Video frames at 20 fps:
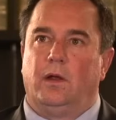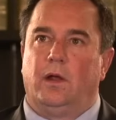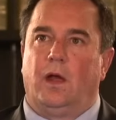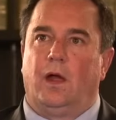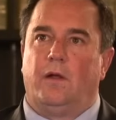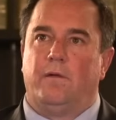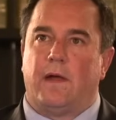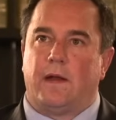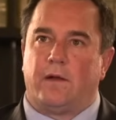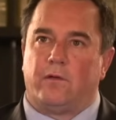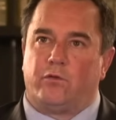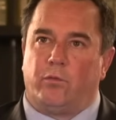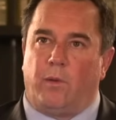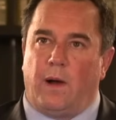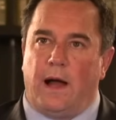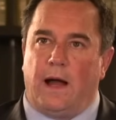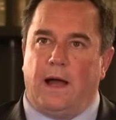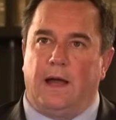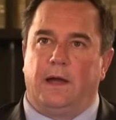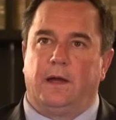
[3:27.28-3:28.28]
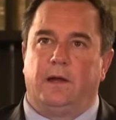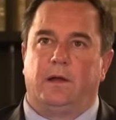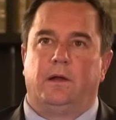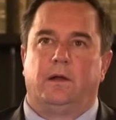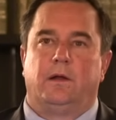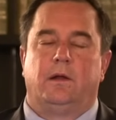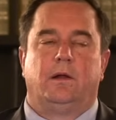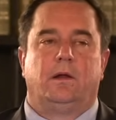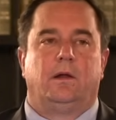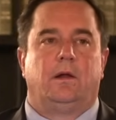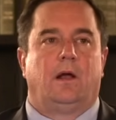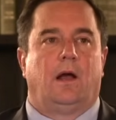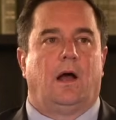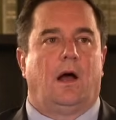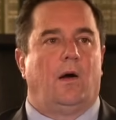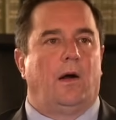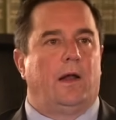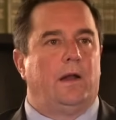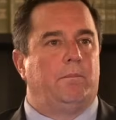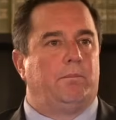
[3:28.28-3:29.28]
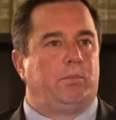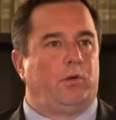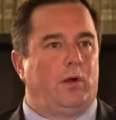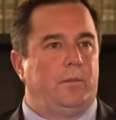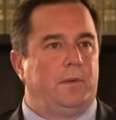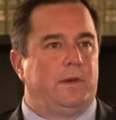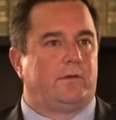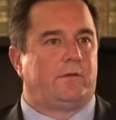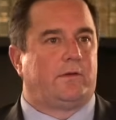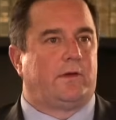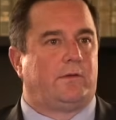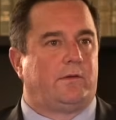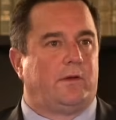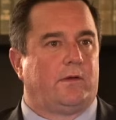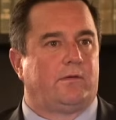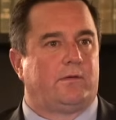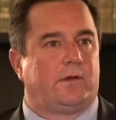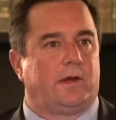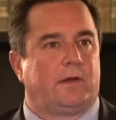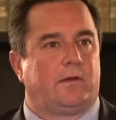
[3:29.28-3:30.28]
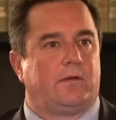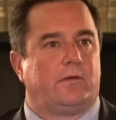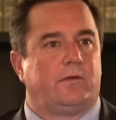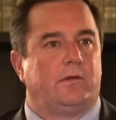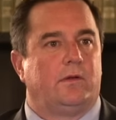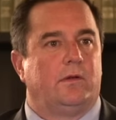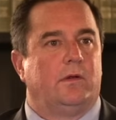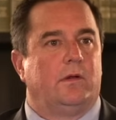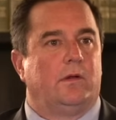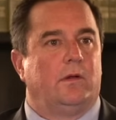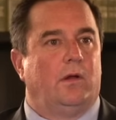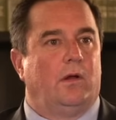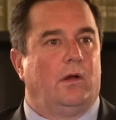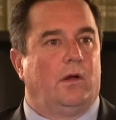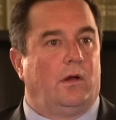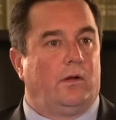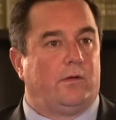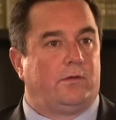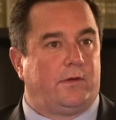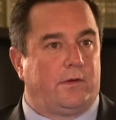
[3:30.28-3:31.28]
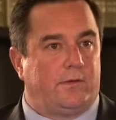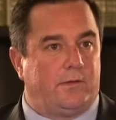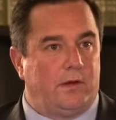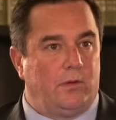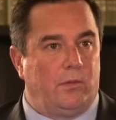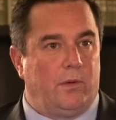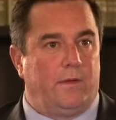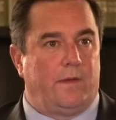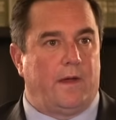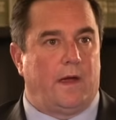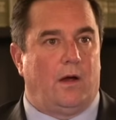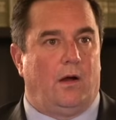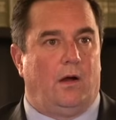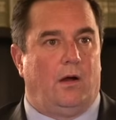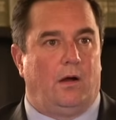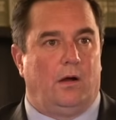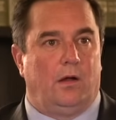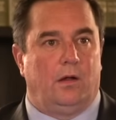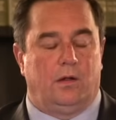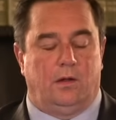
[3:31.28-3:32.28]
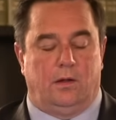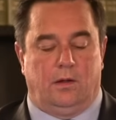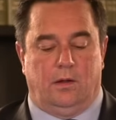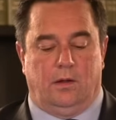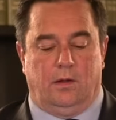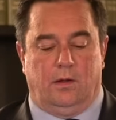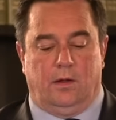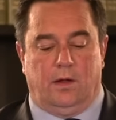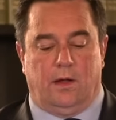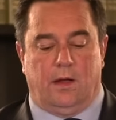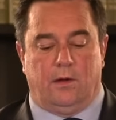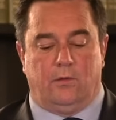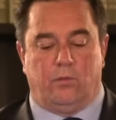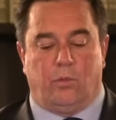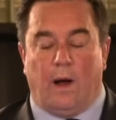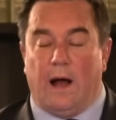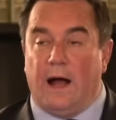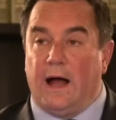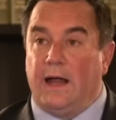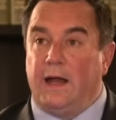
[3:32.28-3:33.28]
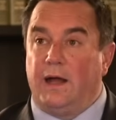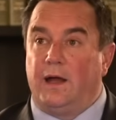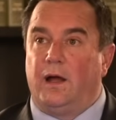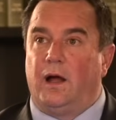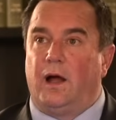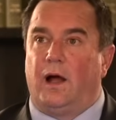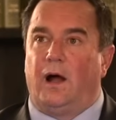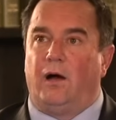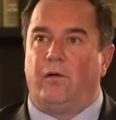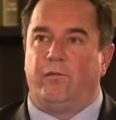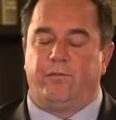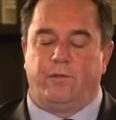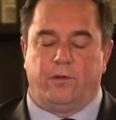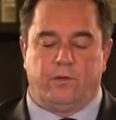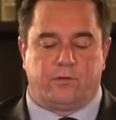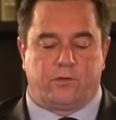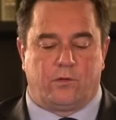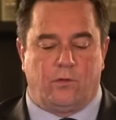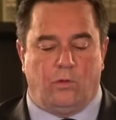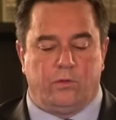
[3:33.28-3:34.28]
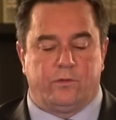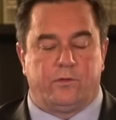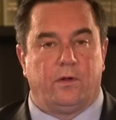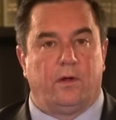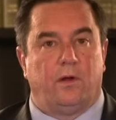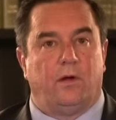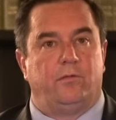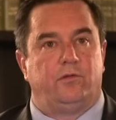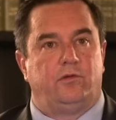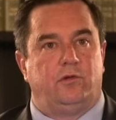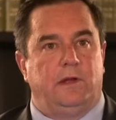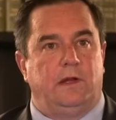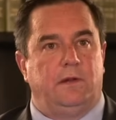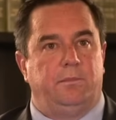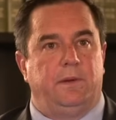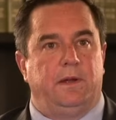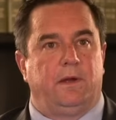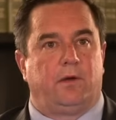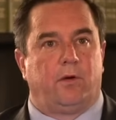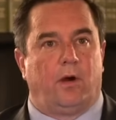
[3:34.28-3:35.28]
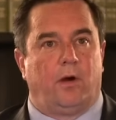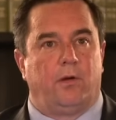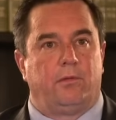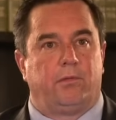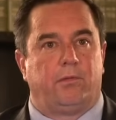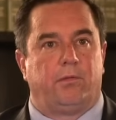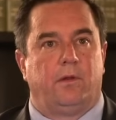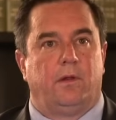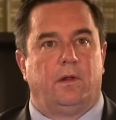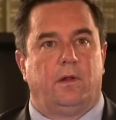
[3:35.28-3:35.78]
And that is why our unemployment statistics are sitting where they are, and why our first quarter of GDP growth